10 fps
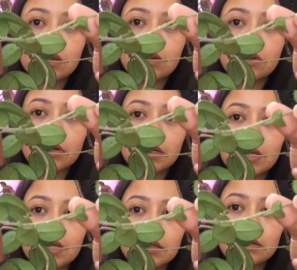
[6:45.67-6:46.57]
or
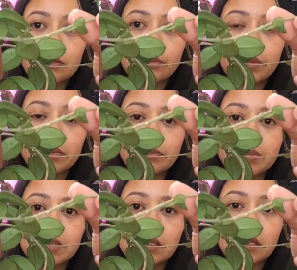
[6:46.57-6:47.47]
like
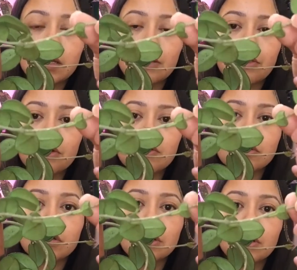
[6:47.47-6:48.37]
bumps. Those
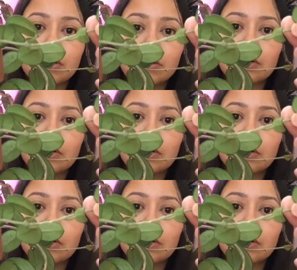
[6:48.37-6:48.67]
are